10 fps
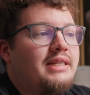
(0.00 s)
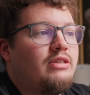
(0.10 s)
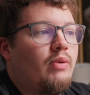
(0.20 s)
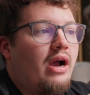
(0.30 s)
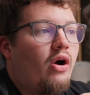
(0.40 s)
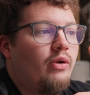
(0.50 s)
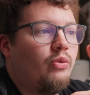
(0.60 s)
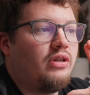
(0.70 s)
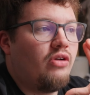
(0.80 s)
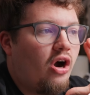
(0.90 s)
this is where I
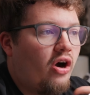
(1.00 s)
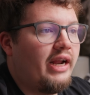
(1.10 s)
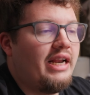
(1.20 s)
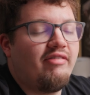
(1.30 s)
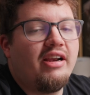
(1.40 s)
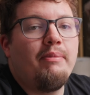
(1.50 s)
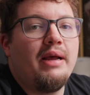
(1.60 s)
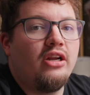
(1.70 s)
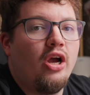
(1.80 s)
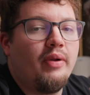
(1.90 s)
would highly
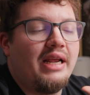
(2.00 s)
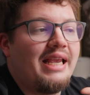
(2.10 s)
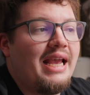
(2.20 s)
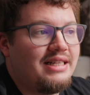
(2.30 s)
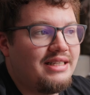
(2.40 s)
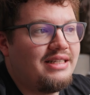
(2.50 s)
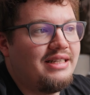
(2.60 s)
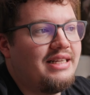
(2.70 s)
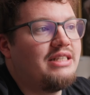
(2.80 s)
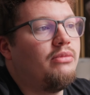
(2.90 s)
recommend going
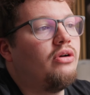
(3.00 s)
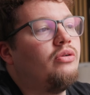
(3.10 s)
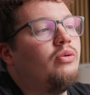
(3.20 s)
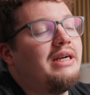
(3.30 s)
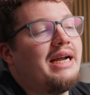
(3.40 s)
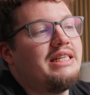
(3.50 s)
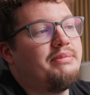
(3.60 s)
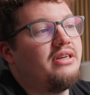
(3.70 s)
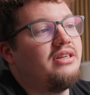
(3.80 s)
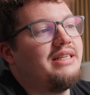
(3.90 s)
against this model, and that is
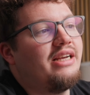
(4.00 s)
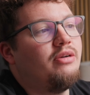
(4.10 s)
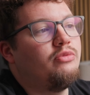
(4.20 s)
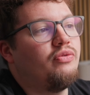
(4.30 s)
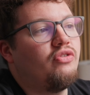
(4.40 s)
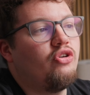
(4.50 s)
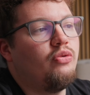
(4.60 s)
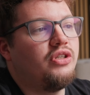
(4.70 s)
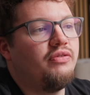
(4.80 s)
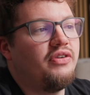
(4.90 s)
because it comes with
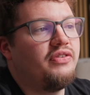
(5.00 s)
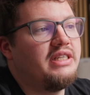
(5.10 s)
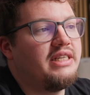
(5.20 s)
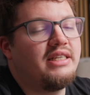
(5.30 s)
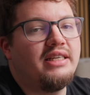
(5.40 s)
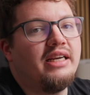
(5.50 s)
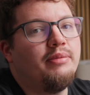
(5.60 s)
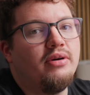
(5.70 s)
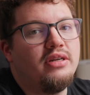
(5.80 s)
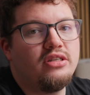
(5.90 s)
256
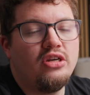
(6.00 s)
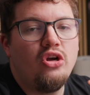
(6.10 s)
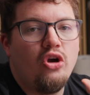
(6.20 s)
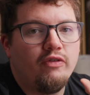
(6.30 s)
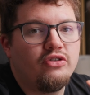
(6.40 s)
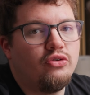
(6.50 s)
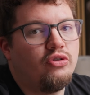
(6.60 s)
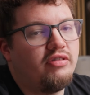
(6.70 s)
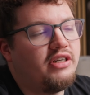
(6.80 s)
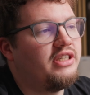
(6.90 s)
gigabytes of
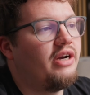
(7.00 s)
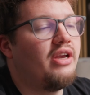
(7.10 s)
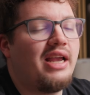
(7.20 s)
storage. Now you